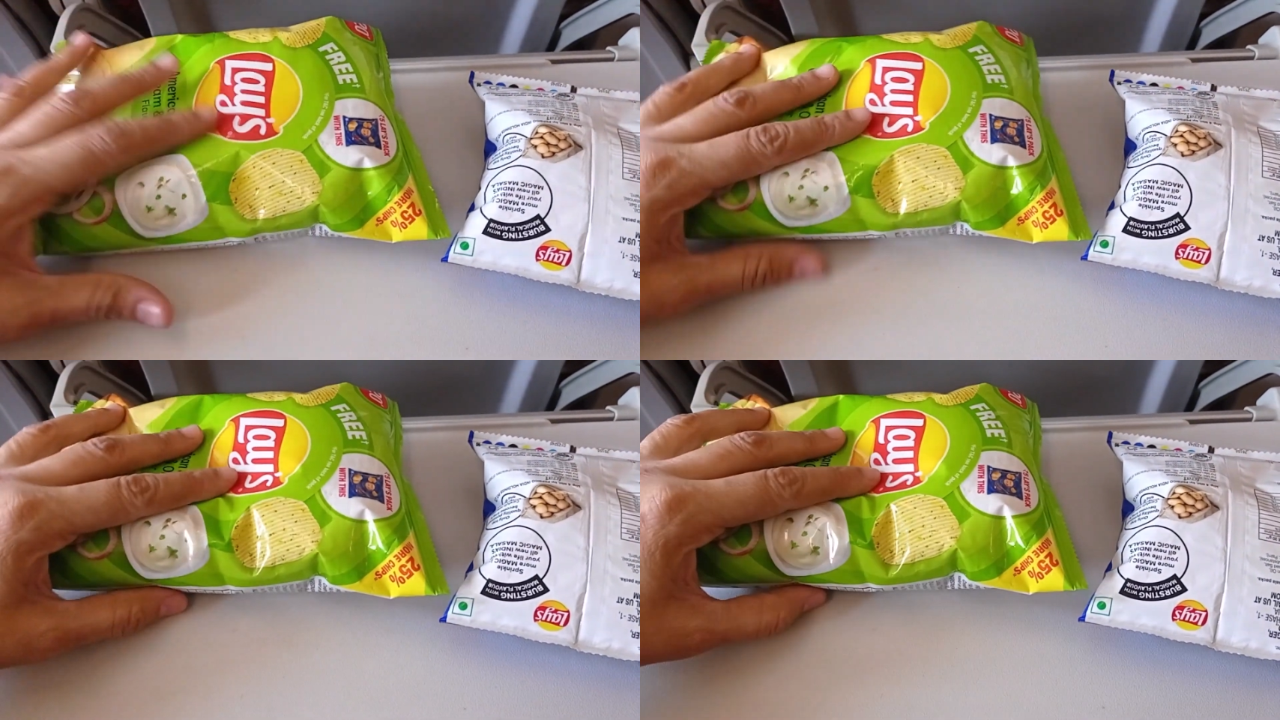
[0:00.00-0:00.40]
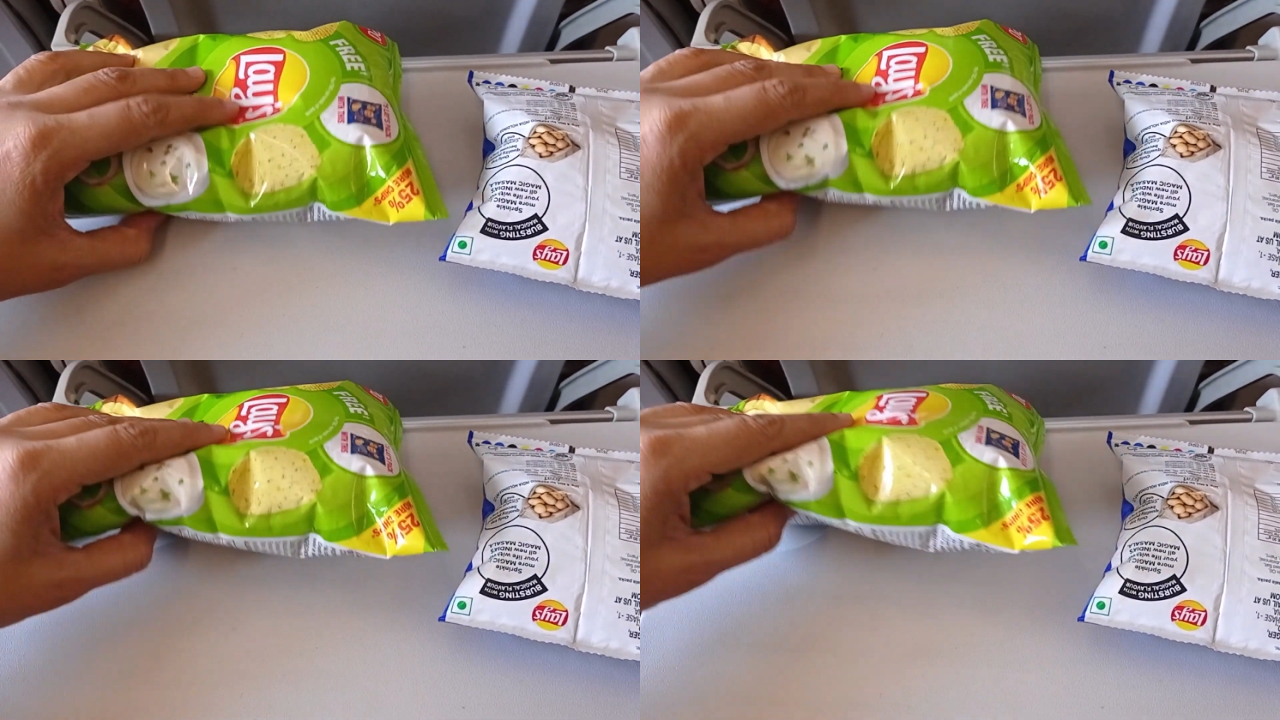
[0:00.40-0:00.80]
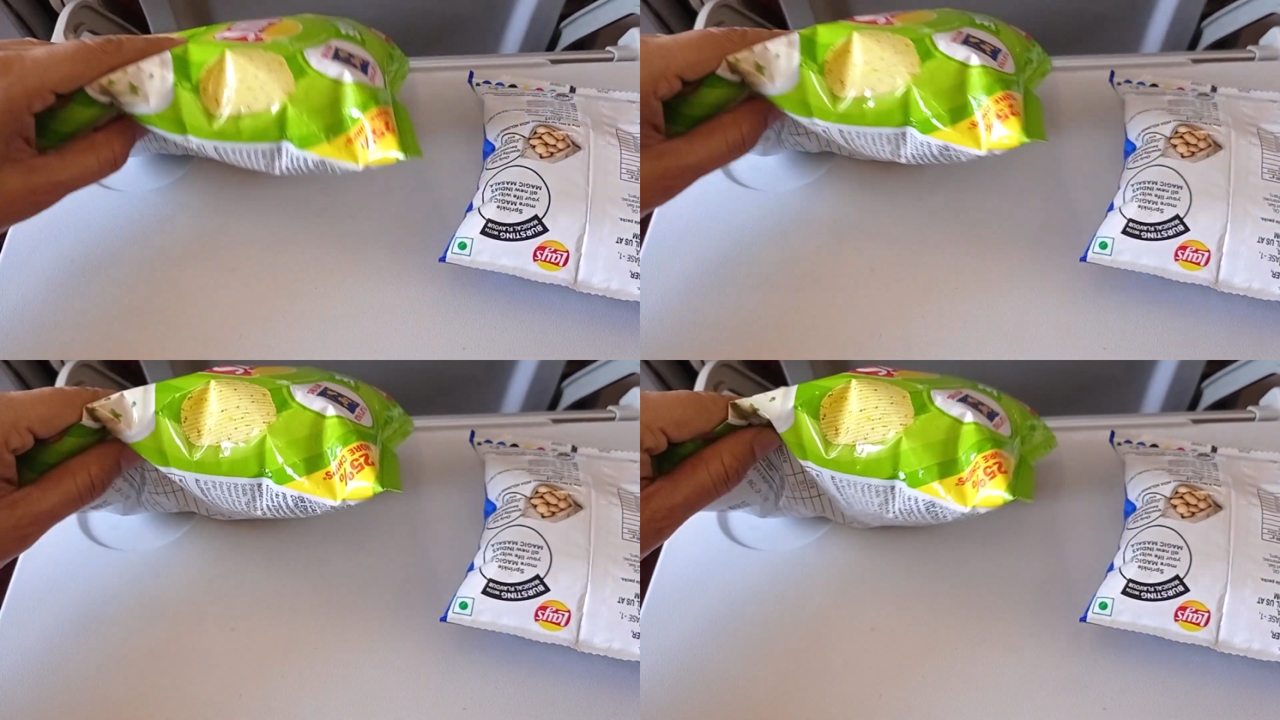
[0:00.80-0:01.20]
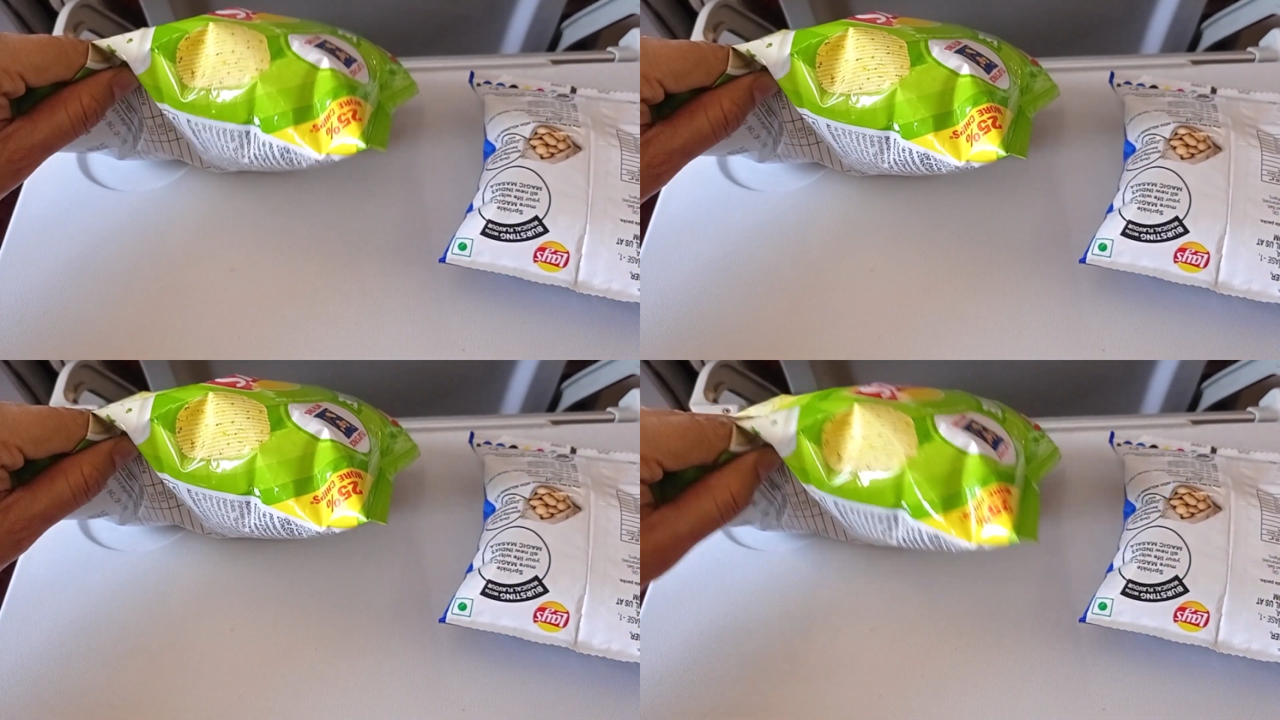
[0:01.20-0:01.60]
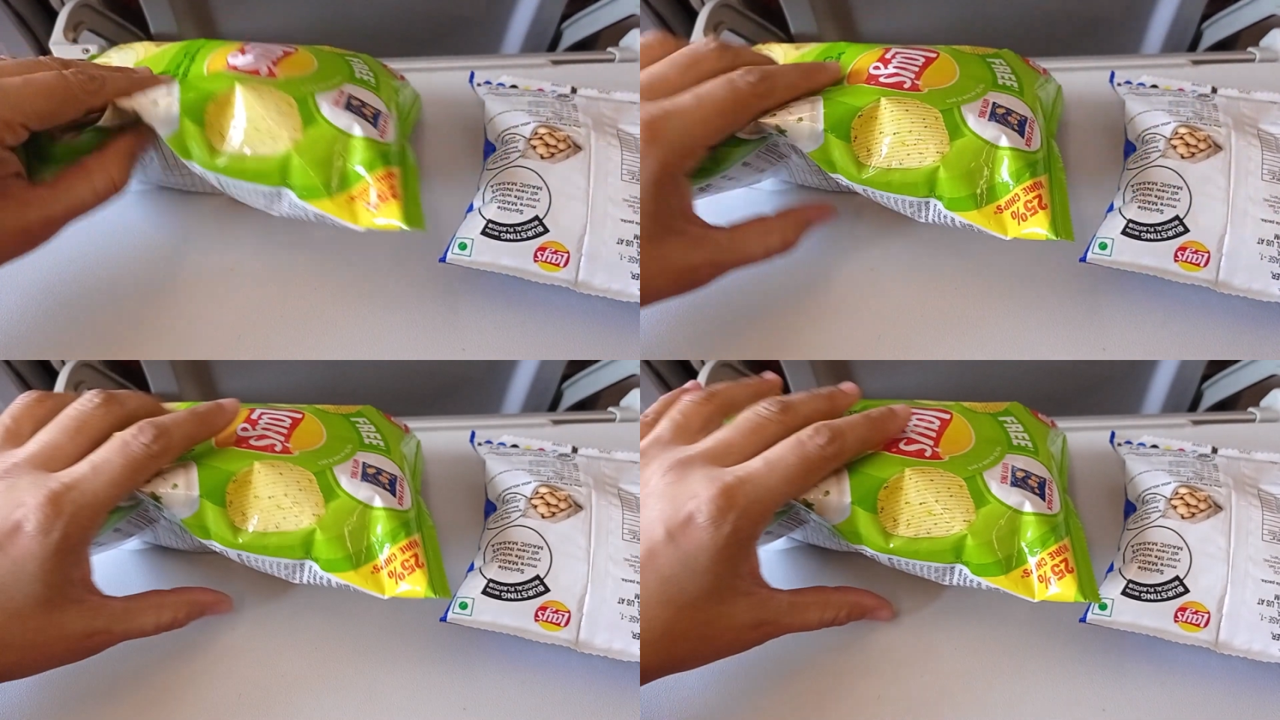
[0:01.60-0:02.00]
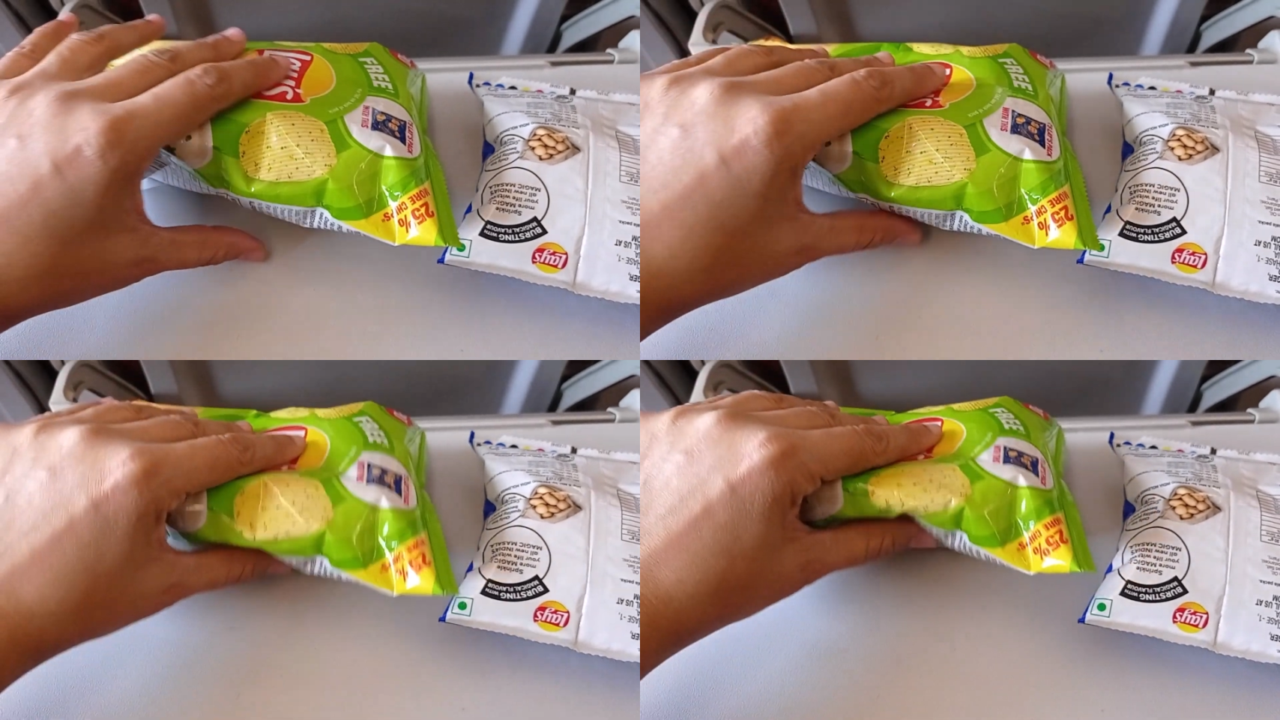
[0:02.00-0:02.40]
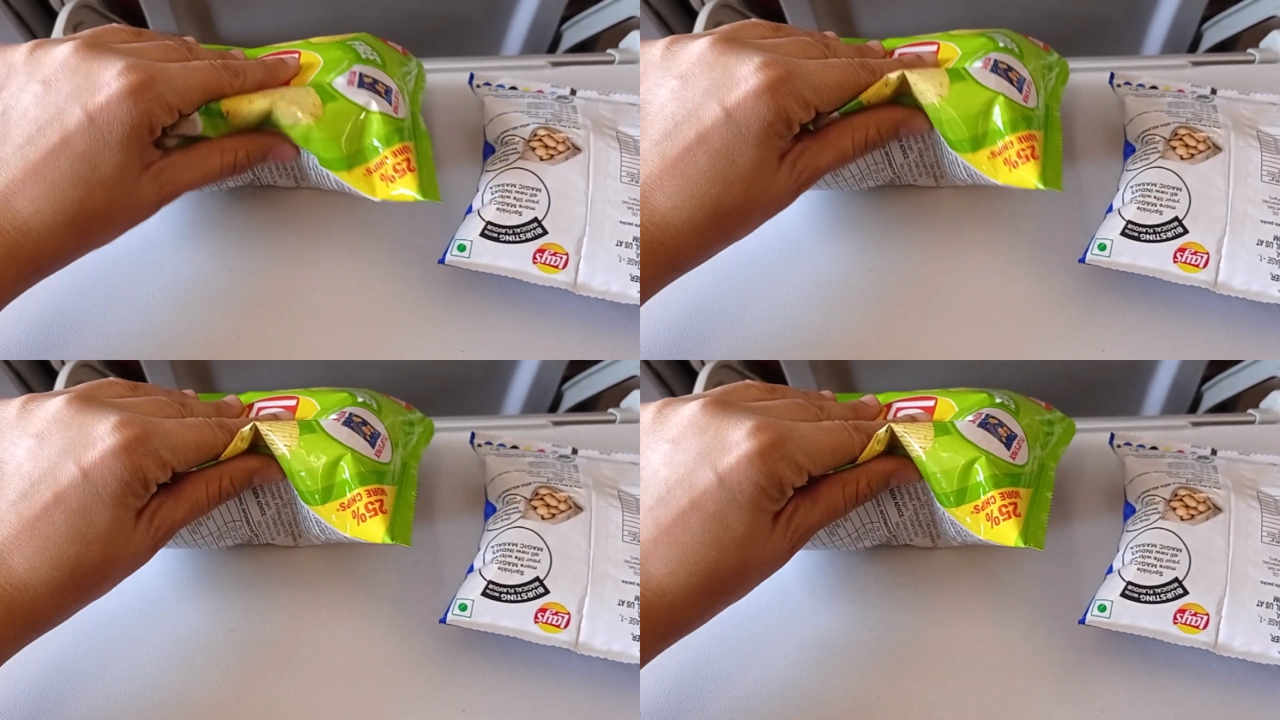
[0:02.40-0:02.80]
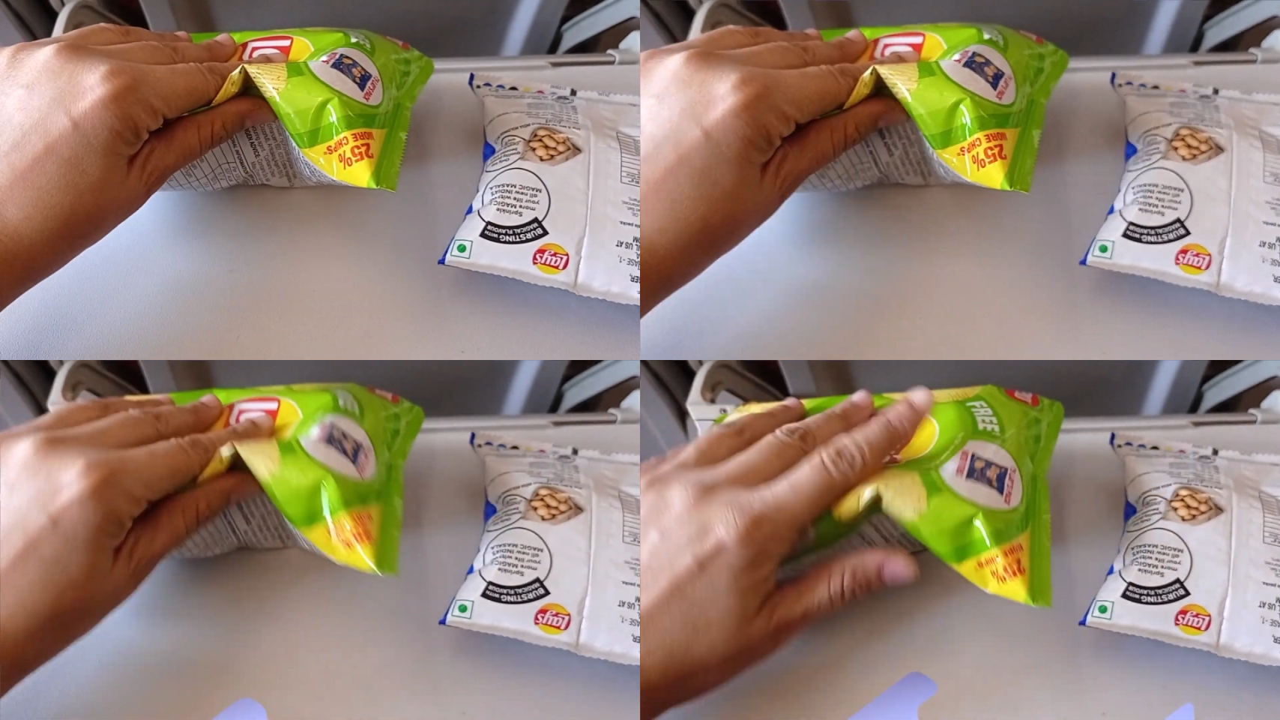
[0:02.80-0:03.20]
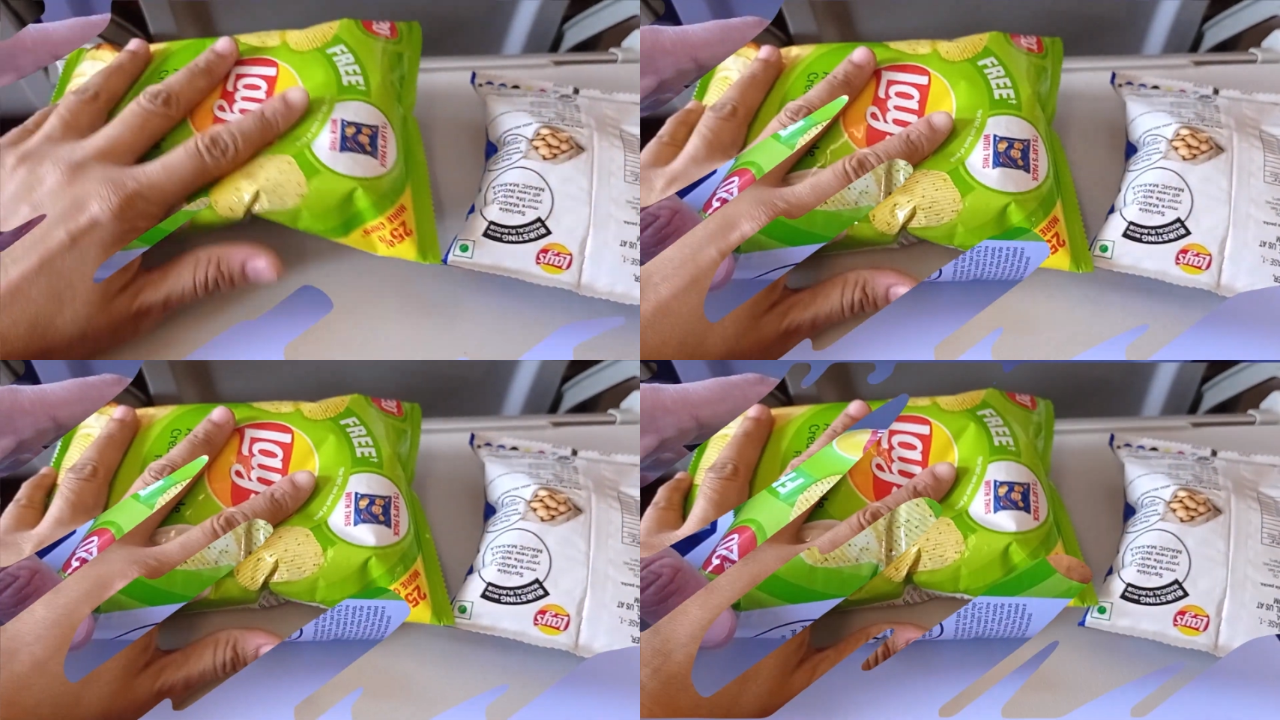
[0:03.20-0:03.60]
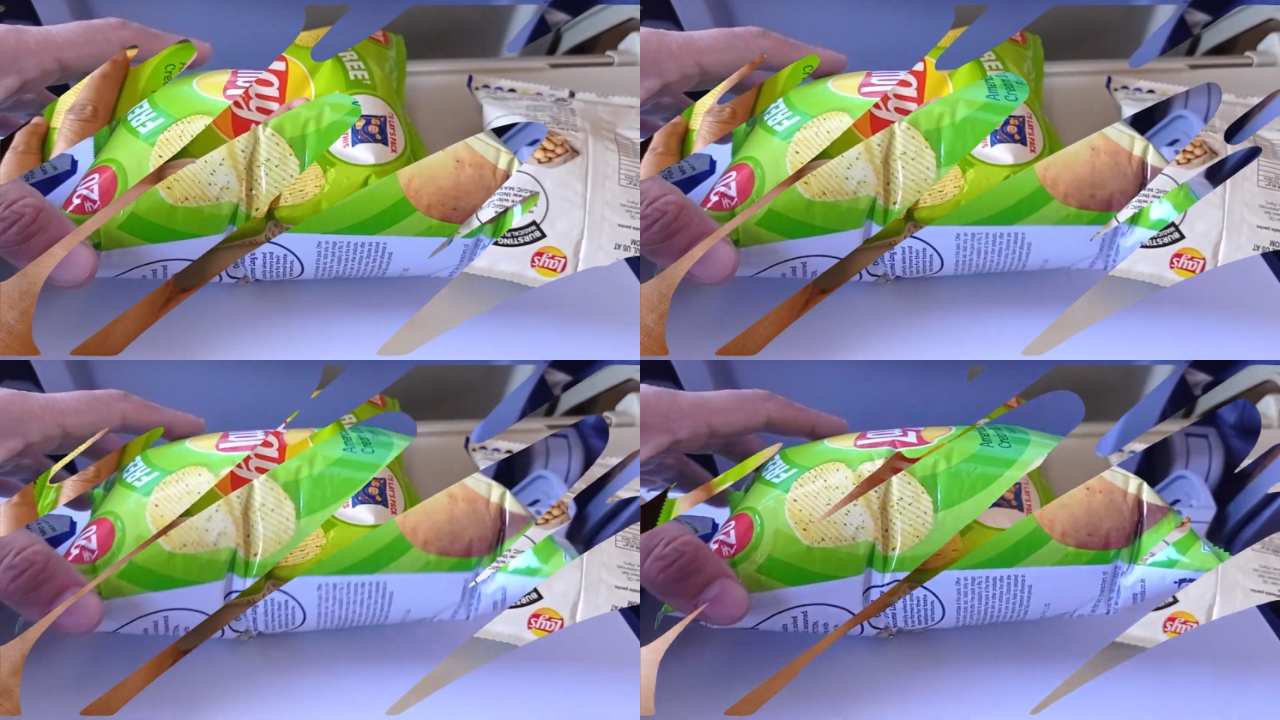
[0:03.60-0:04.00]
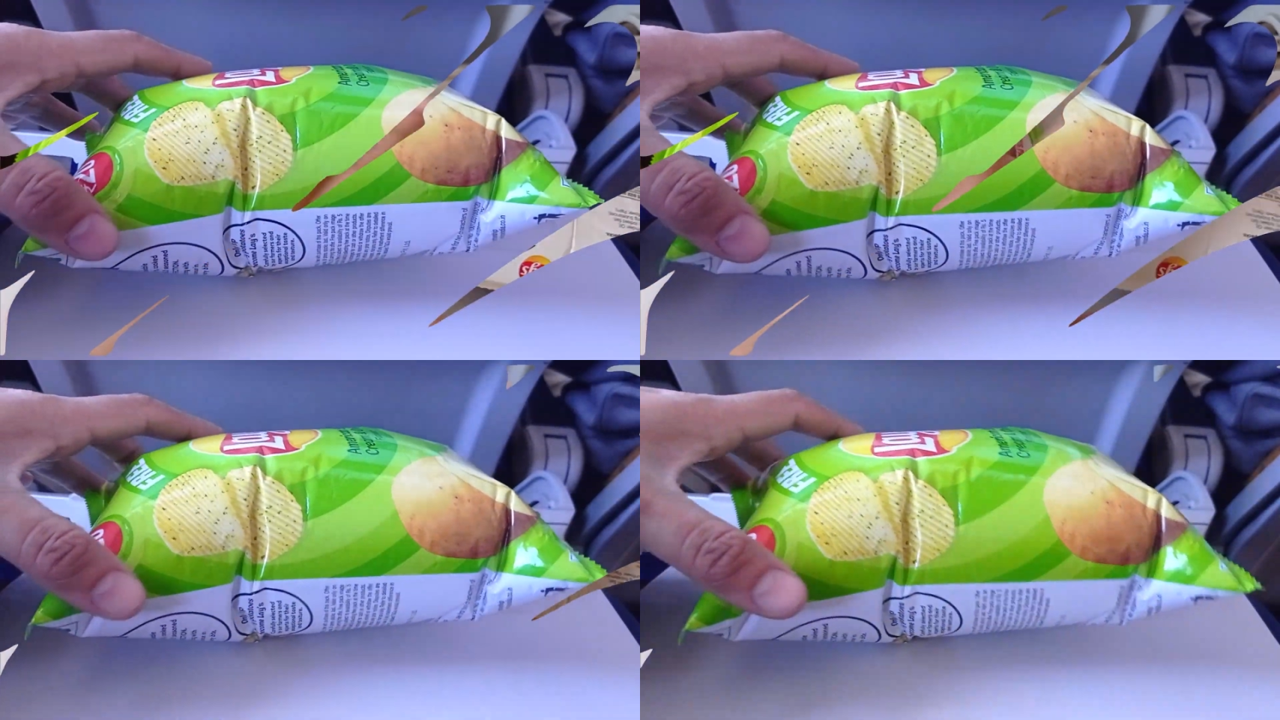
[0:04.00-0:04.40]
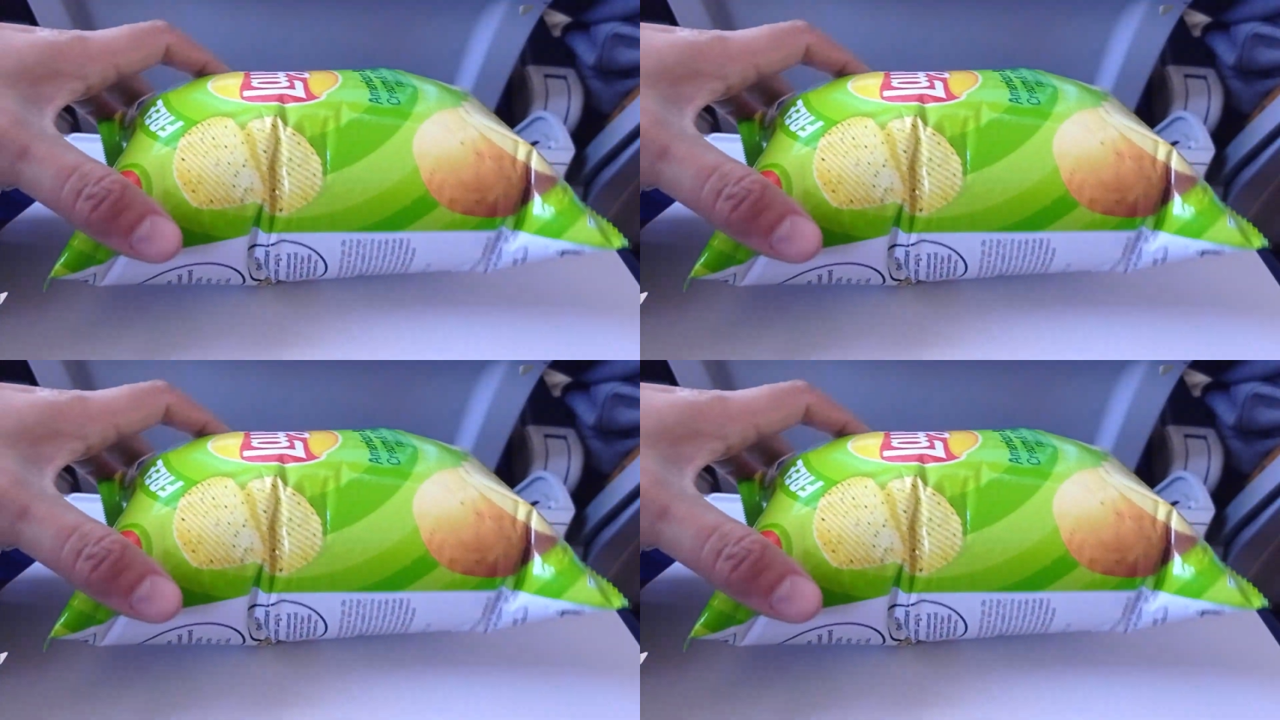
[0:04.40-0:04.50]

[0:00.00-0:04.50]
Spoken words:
Nobody's mouth can be seen.